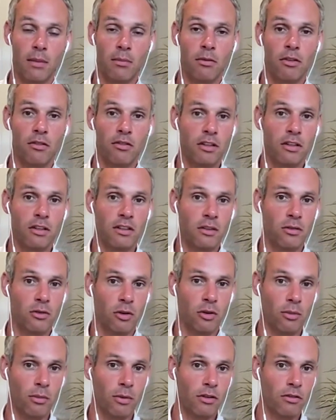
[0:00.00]
MDCG
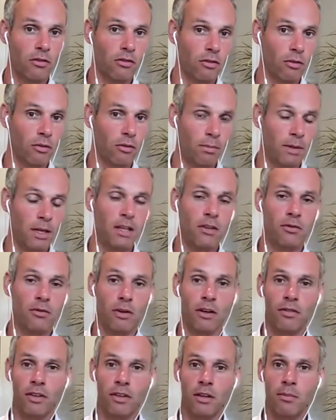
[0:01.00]
document should be
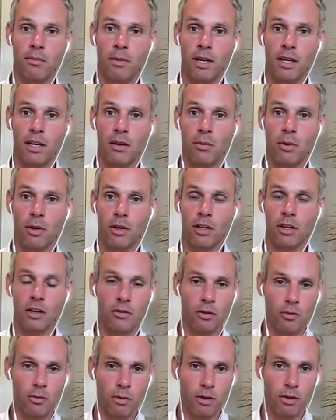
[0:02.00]
drafted by a working
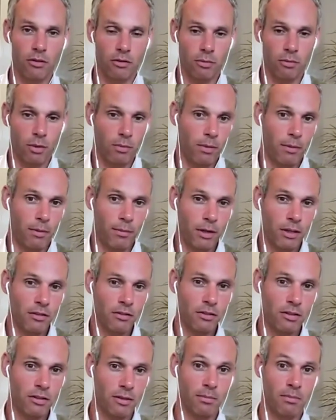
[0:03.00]
group and should be
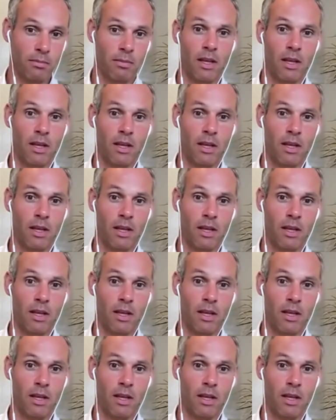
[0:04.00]
published